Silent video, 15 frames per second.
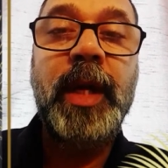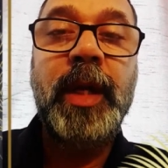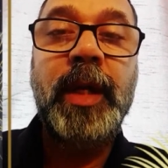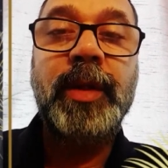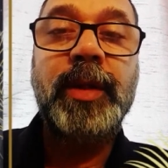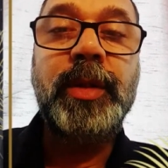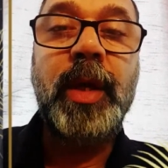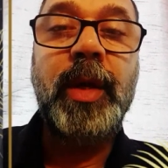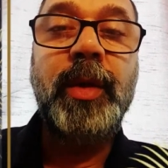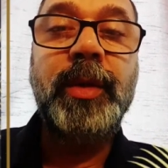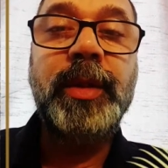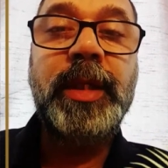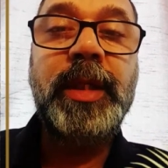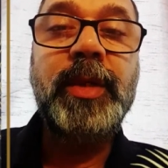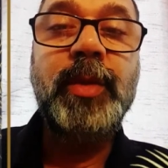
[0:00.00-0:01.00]
So
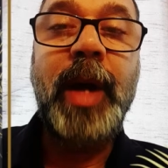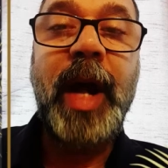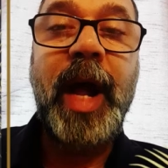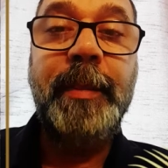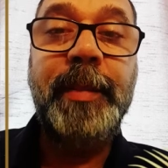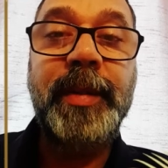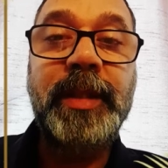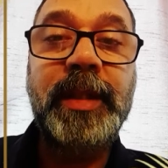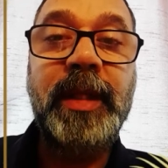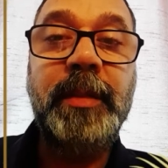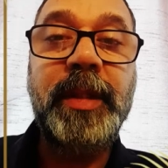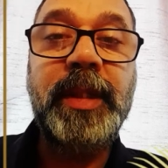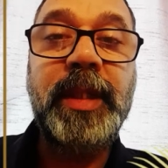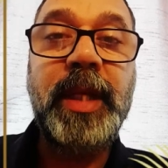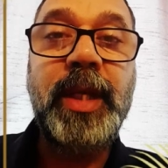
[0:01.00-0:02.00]
this is what happens in
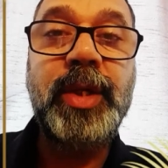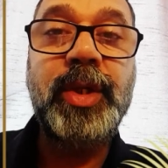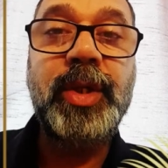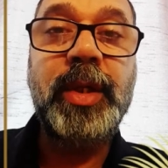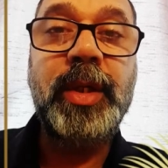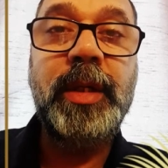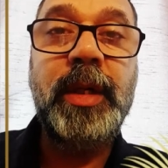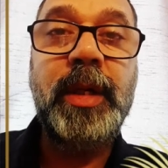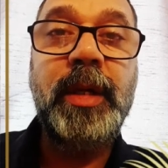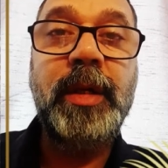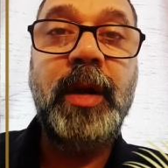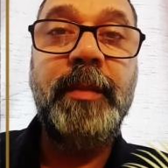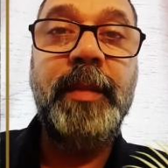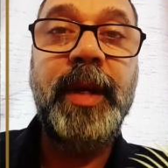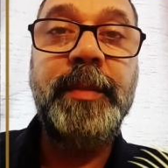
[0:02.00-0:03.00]
meditation.
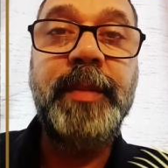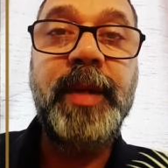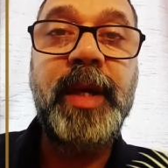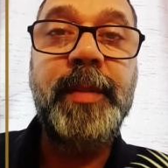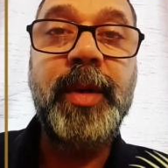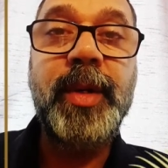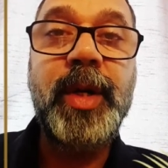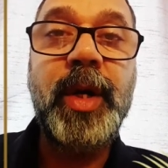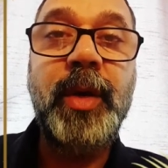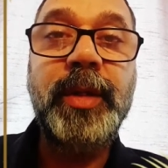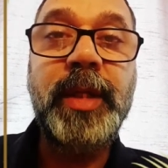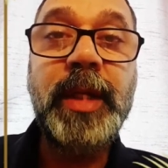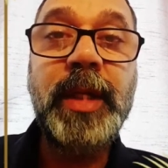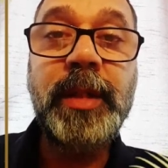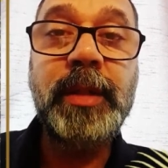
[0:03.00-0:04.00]
Not many people know
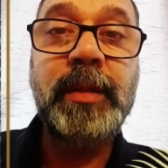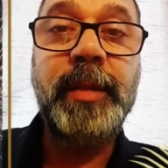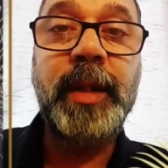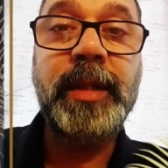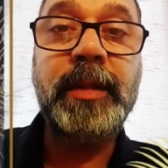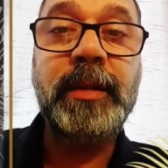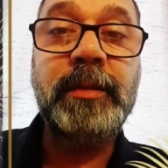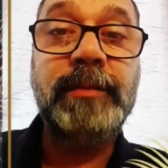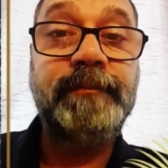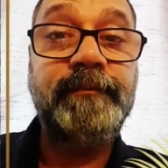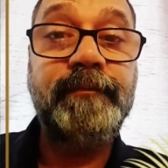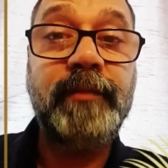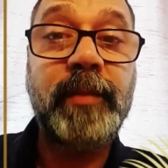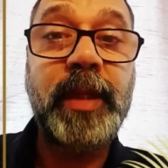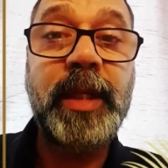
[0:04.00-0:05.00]
this, but
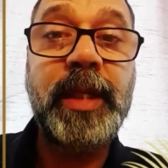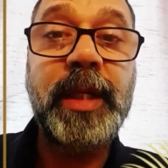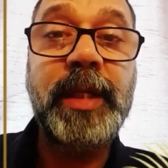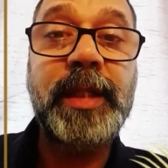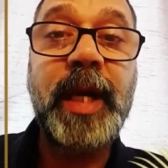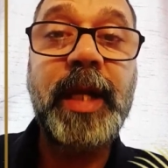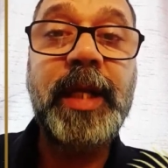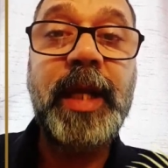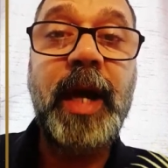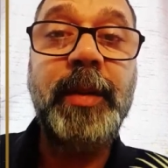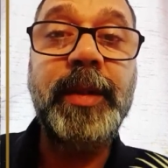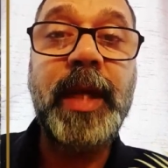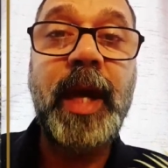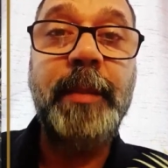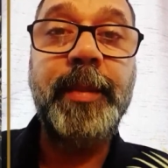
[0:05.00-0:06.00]
it's exactly how
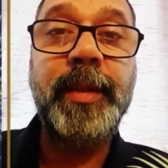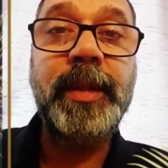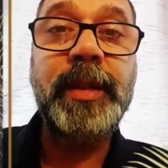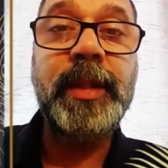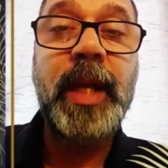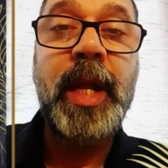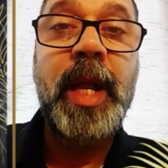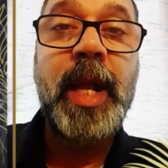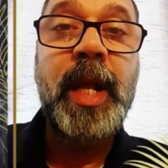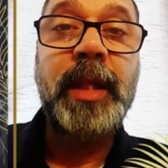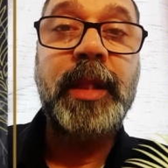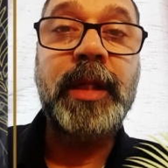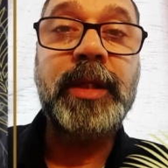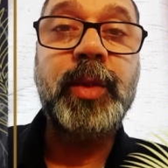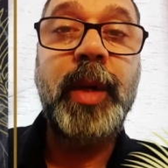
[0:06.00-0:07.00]
it happens.
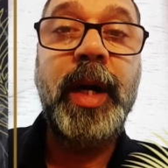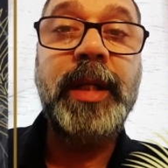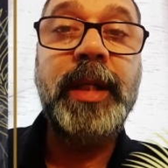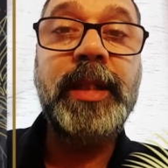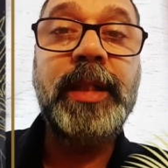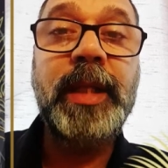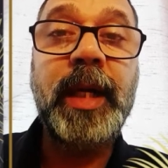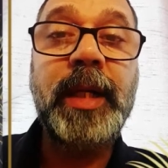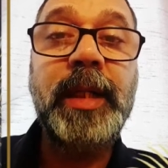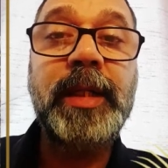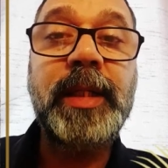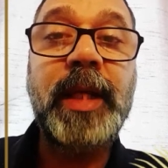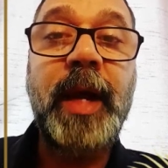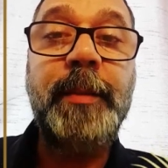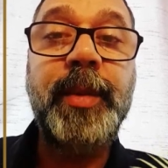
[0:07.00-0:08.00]
That's why these techniques
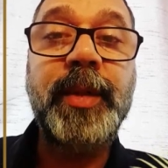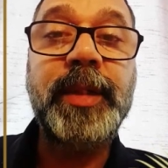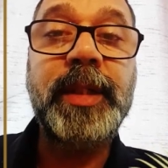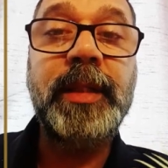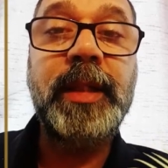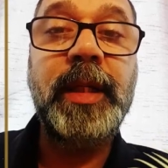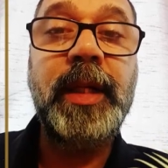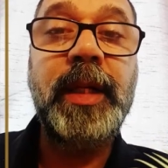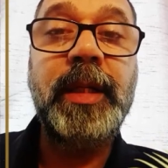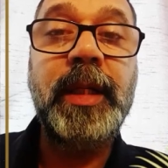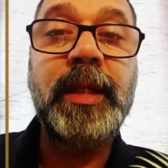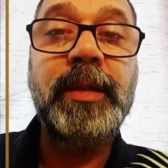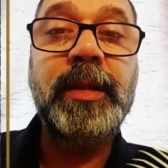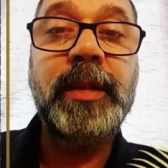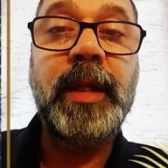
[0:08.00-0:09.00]
that I'm presenting in
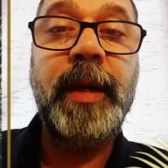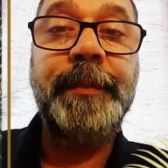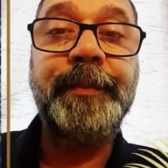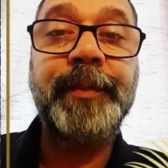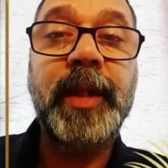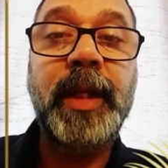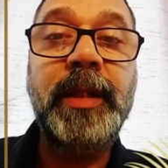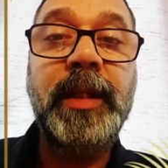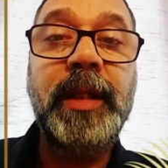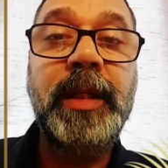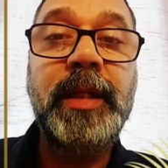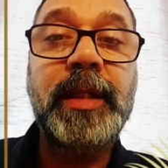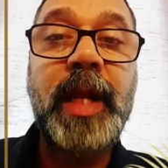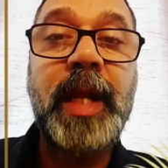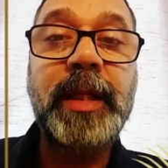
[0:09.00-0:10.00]

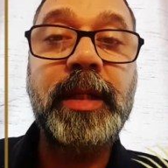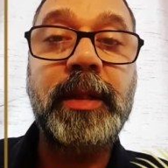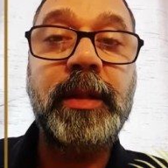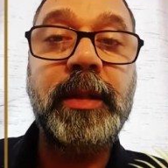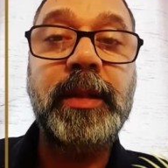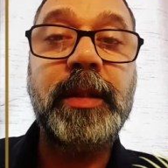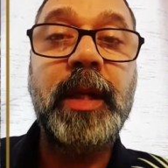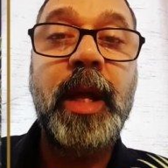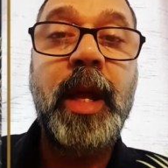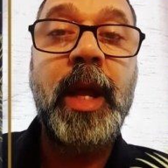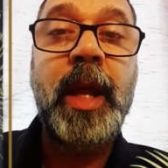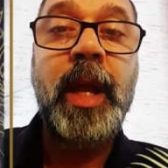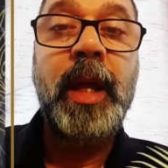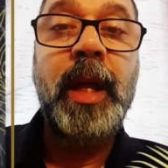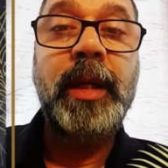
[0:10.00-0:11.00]
these lessons,
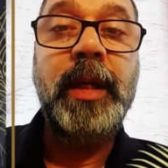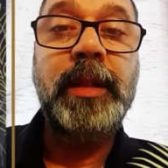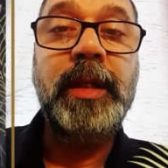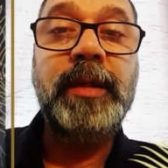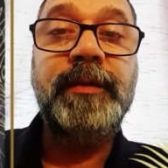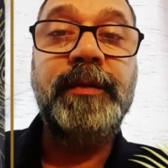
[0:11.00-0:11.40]
in these